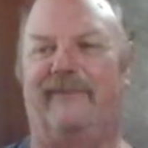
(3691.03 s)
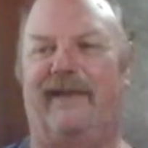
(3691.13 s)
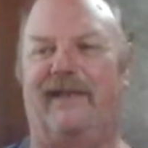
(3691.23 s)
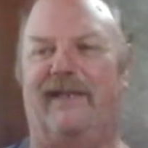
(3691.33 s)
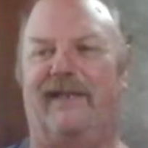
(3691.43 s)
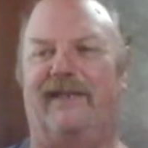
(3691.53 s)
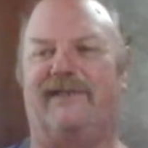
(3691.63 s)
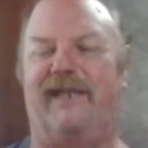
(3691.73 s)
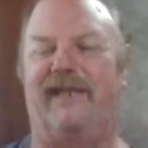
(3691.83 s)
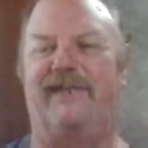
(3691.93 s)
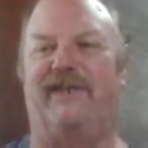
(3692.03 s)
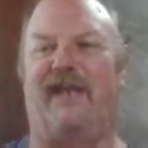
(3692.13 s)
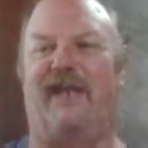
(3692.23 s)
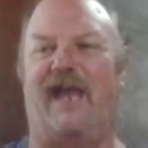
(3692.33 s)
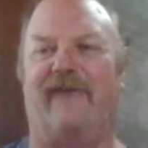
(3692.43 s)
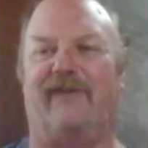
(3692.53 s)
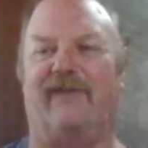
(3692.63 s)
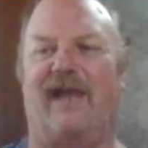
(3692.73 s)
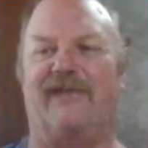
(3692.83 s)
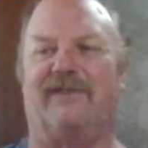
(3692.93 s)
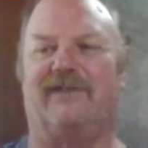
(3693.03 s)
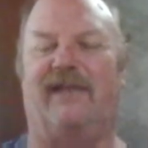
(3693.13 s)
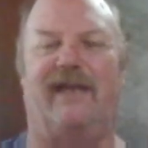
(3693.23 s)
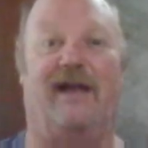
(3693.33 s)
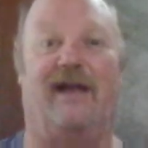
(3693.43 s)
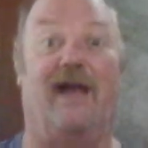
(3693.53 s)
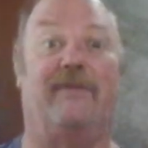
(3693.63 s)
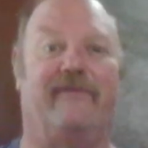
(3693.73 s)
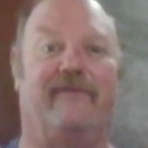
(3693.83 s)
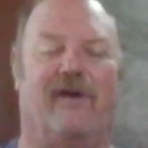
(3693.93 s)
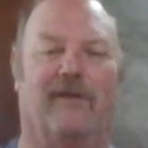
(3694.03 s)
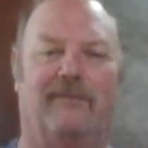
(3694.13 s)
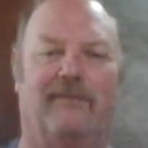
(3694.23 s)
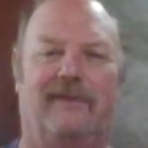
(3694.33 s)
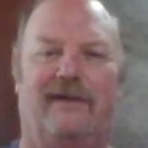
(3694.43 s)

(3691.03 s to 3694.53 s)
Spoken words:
It's easy to have a nice, clean hobby farm.